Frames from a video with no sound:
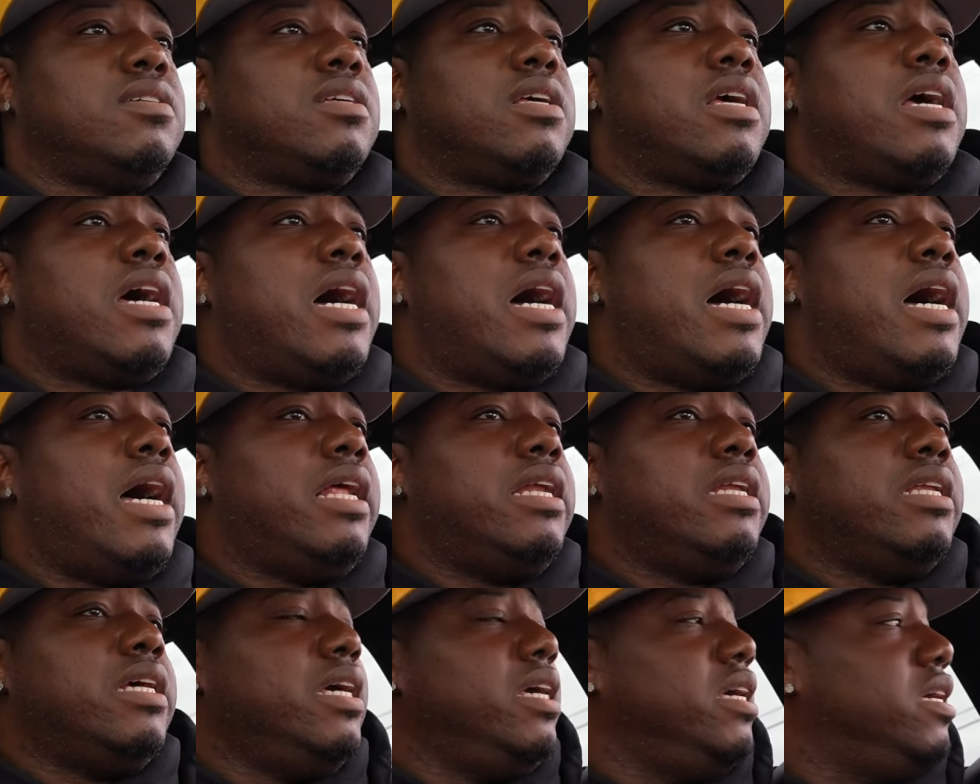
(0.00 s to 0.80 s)

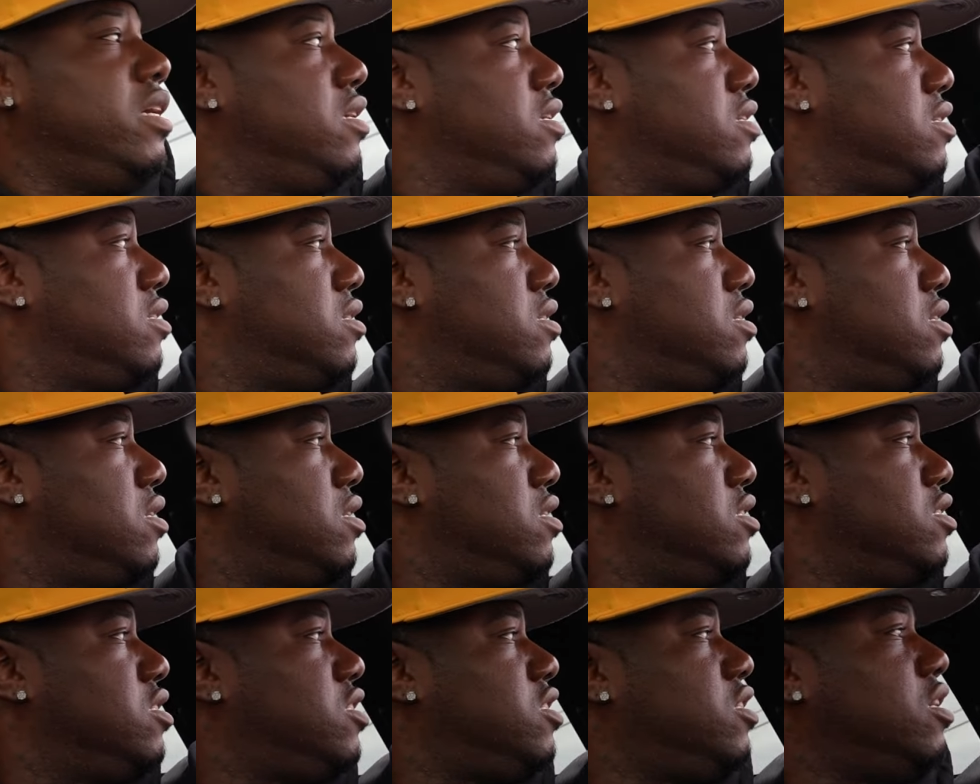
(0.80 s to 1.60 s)
Golly,
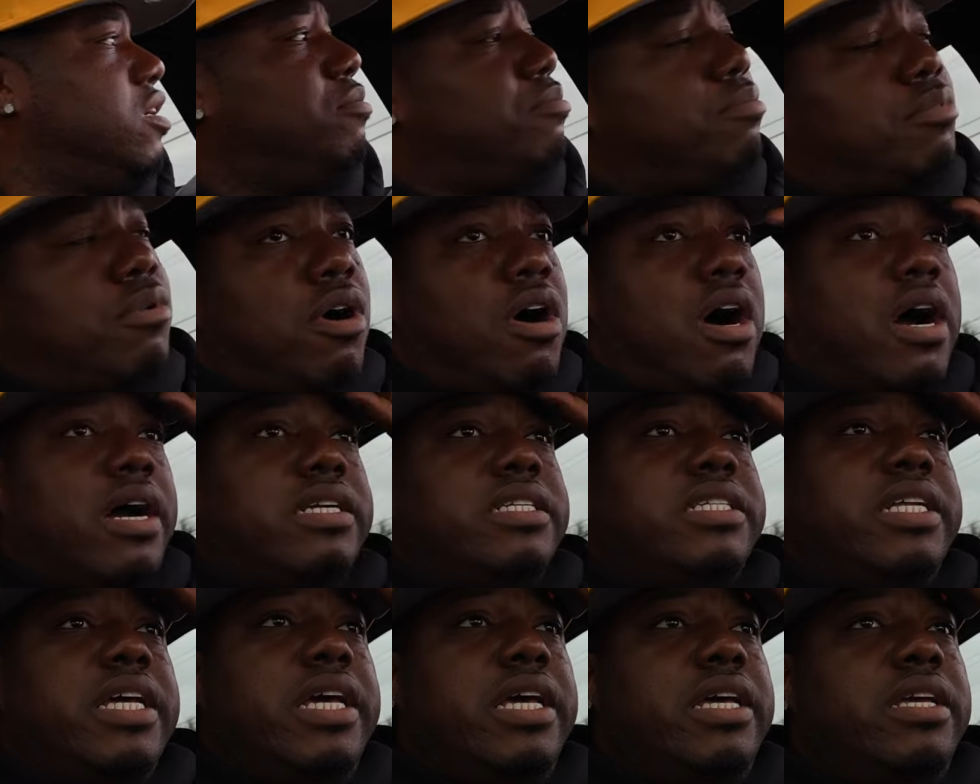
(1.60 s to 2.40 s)
Chef your
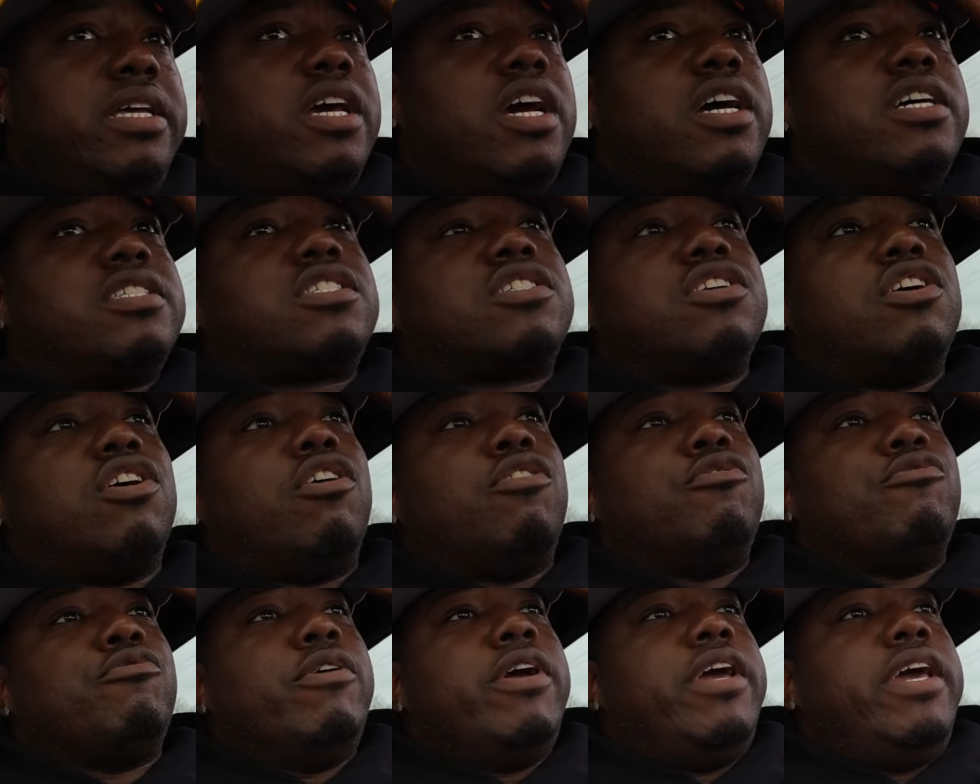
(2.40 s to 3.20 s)
yes sir,